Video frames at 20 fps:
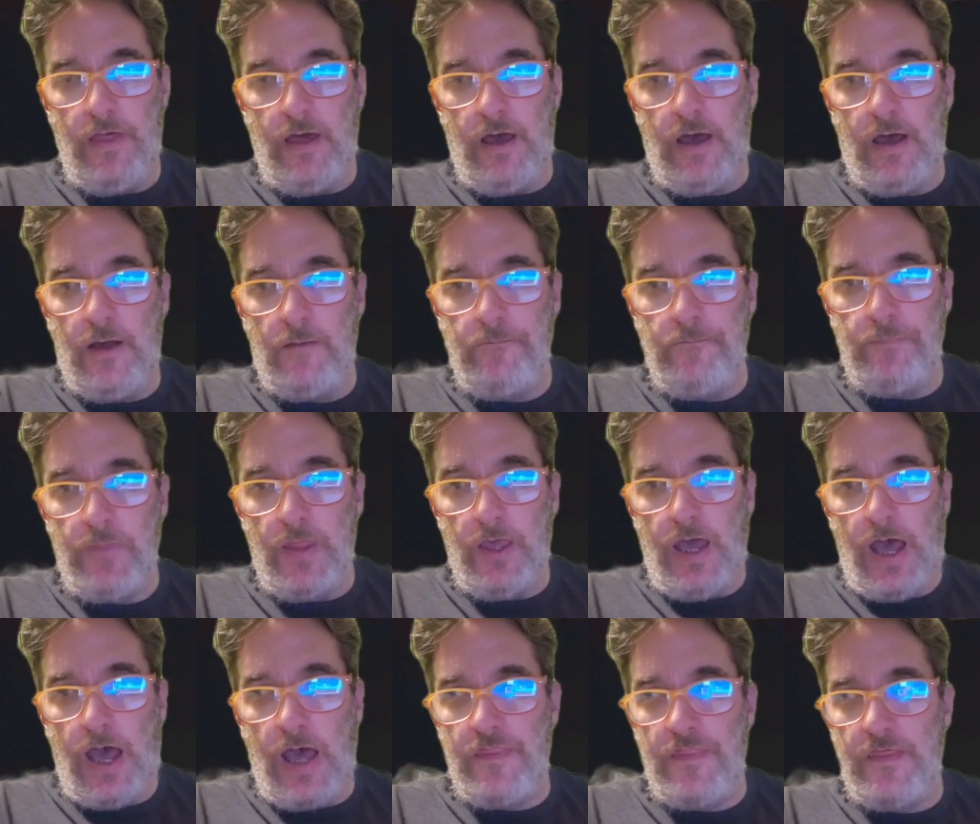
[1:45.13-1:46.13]
Um,
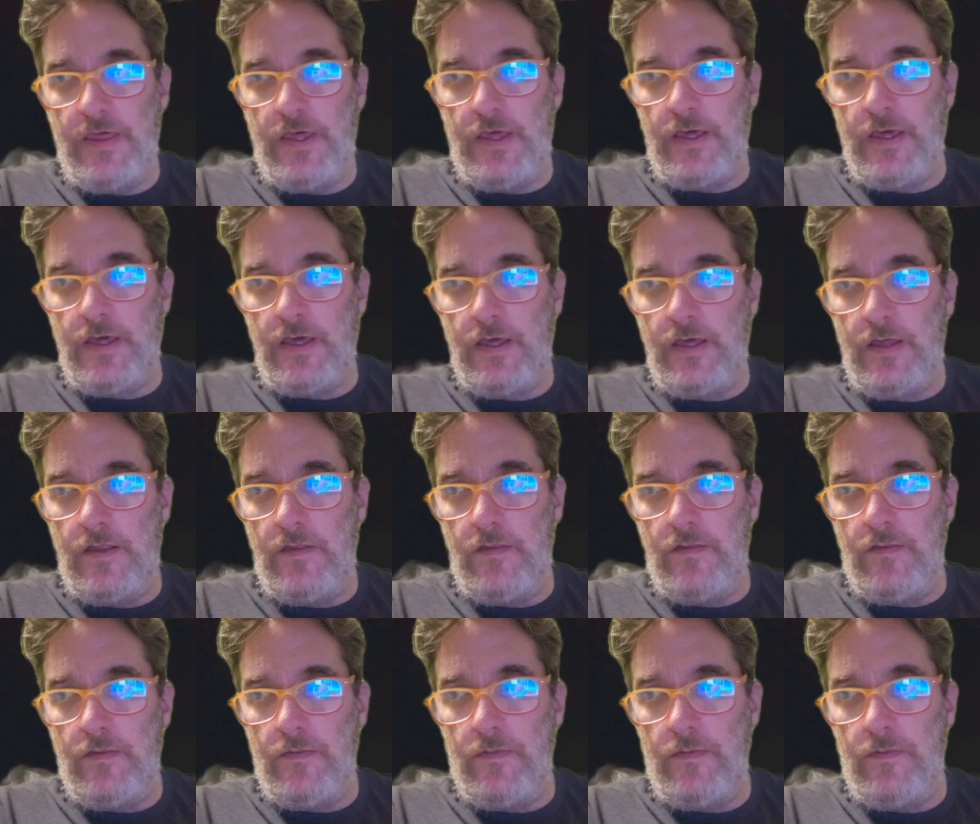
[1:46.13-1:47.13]
I think
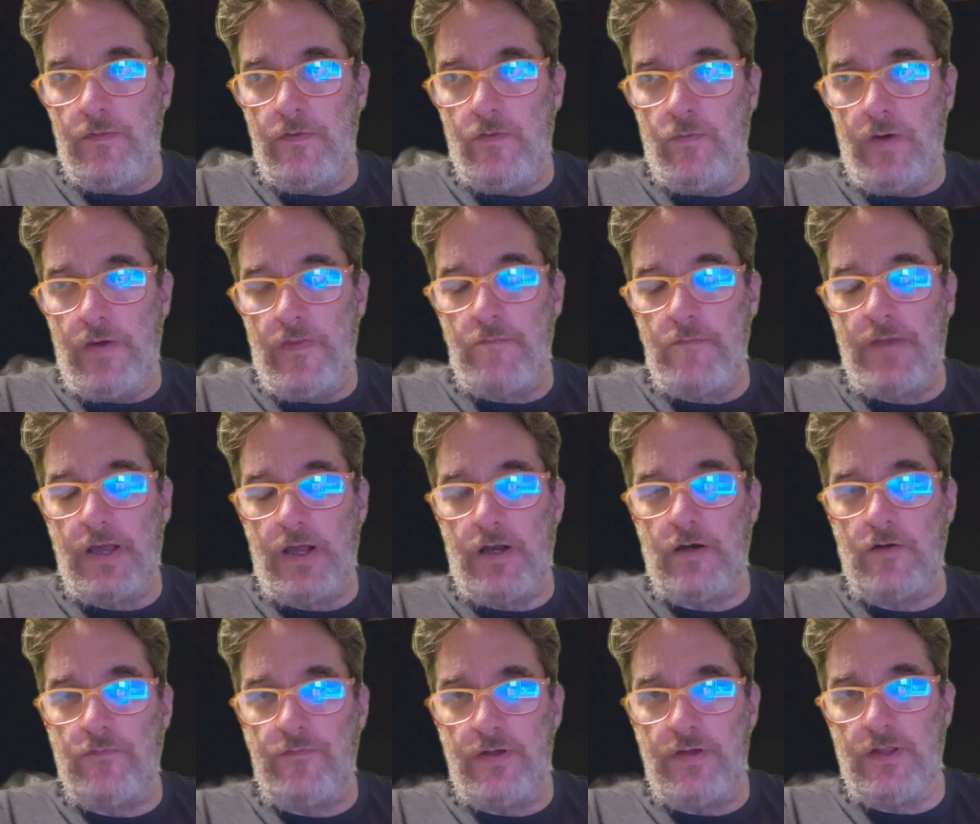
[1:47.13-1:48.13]
the way that my
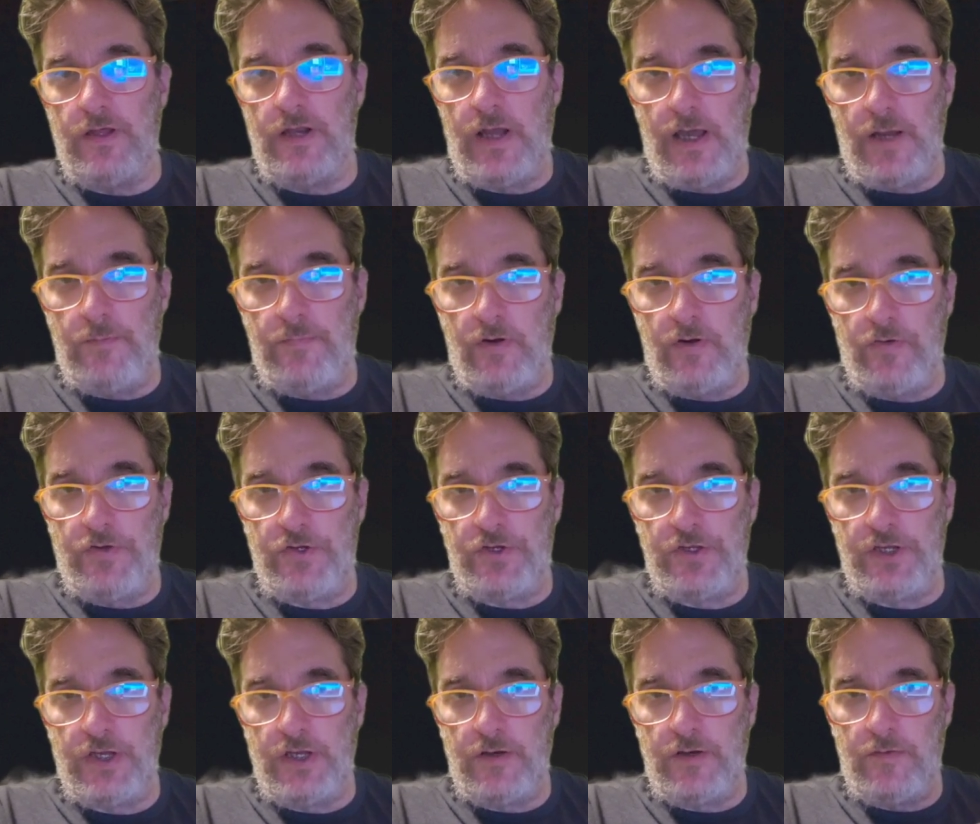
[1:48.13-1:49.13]
girlfriend and I
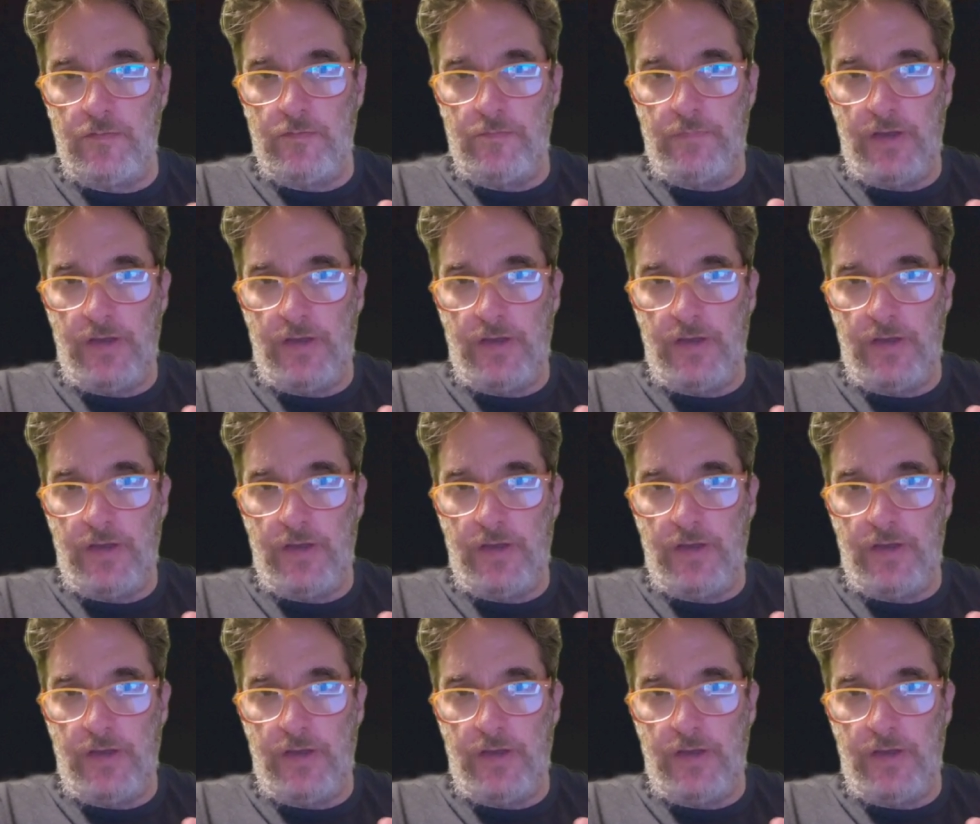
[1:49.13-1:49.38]
approached it,